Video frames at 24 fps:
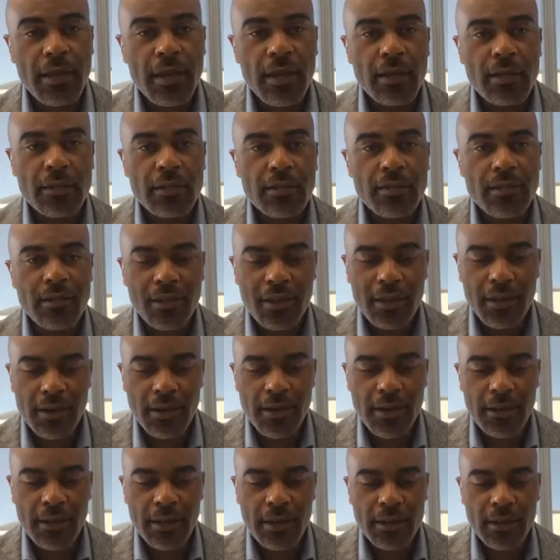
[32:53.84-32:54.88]
that is
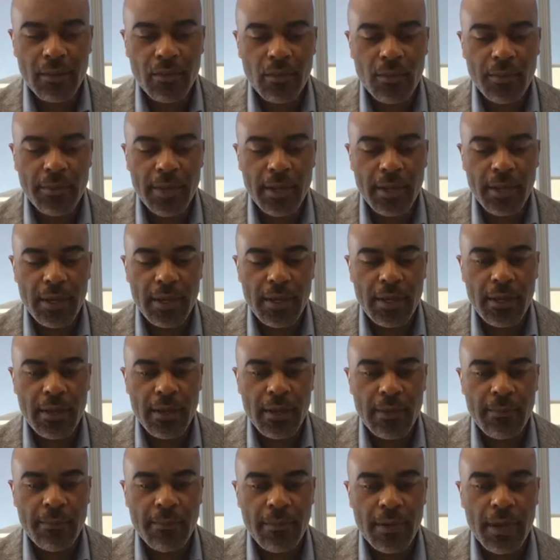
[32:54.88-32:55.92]
clear. I think there will be
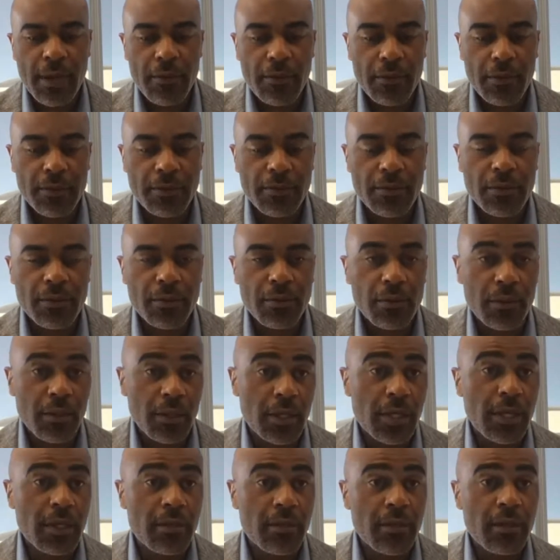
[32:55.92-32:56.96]
hearings to
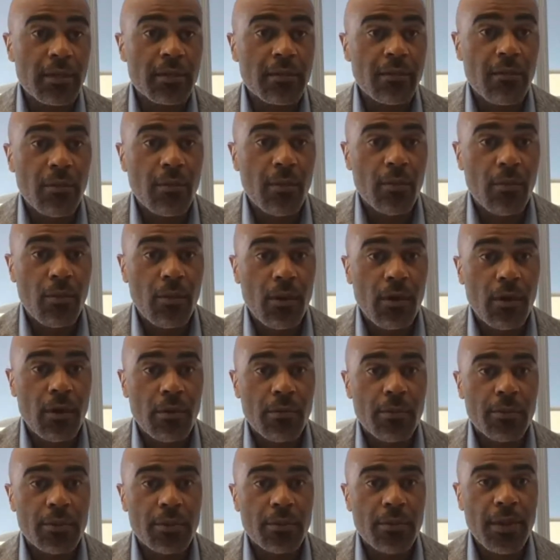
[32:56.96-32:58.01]
look at this from a broader
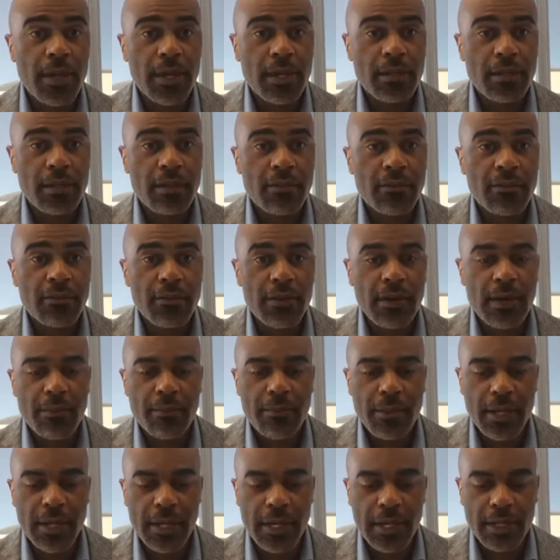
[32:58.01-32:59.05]
perspective
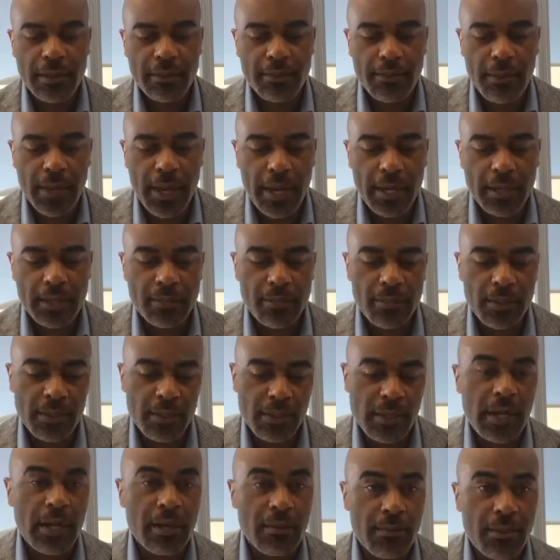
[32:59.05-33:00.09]
beyond banks, but
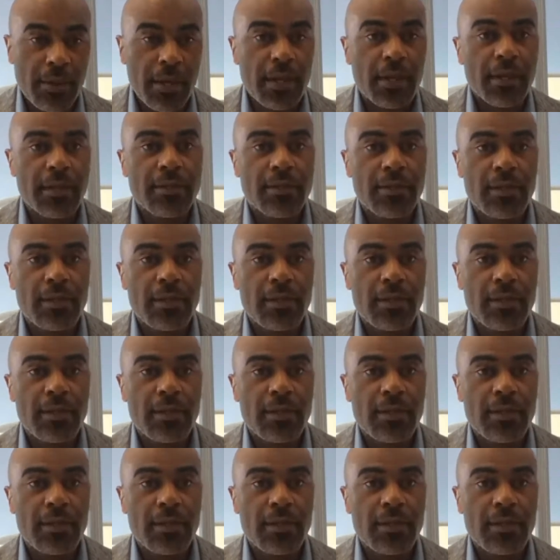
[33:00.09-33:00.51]
non-banks